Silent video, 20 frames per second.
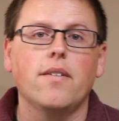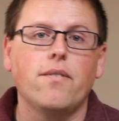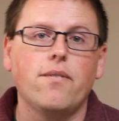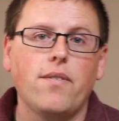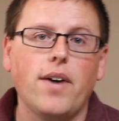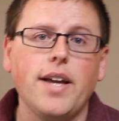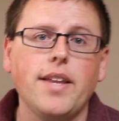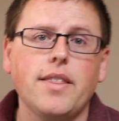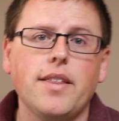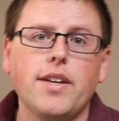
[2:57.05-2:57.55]

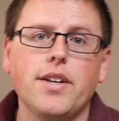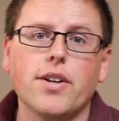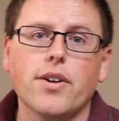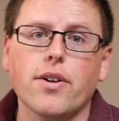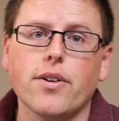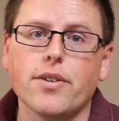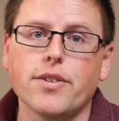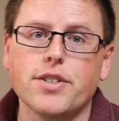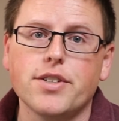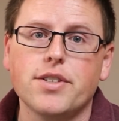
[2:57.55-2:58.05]
Fight the
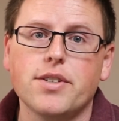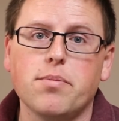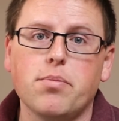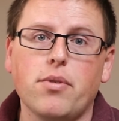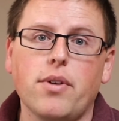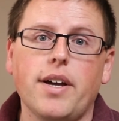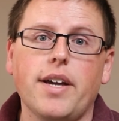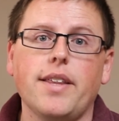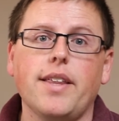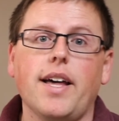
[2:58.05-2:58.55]
urge to
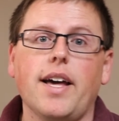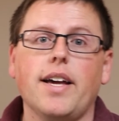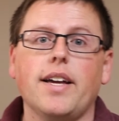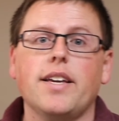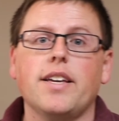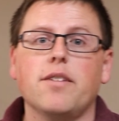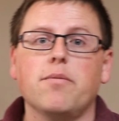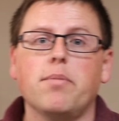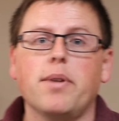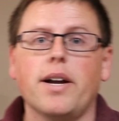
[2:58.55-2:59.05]
play
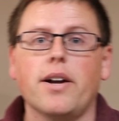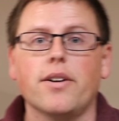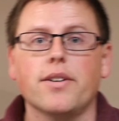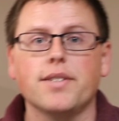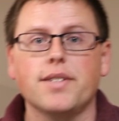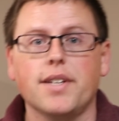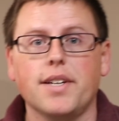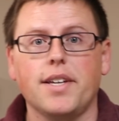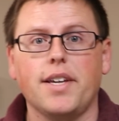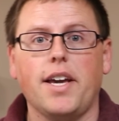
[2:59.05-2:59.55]
that
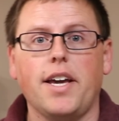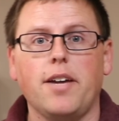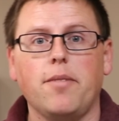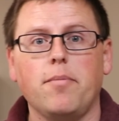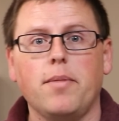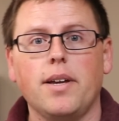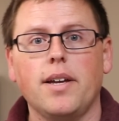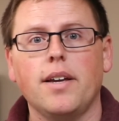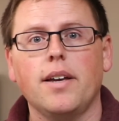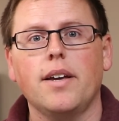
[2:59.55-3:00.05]
comparison
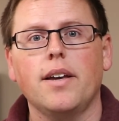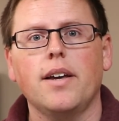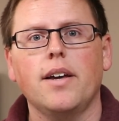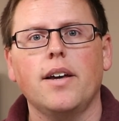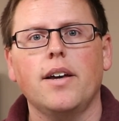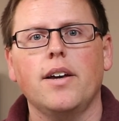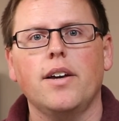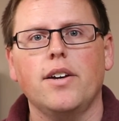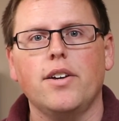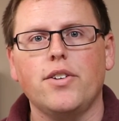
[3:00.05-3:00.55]
game.
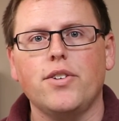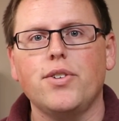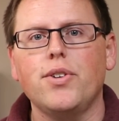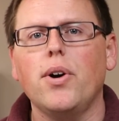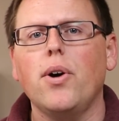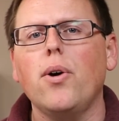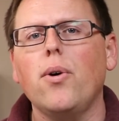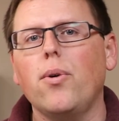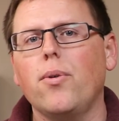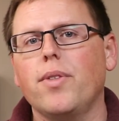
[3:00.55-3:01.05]

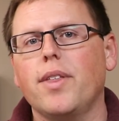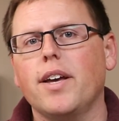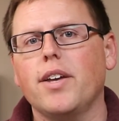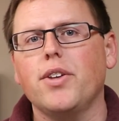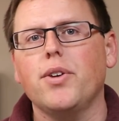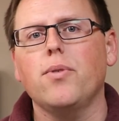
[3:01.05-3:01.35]
Know that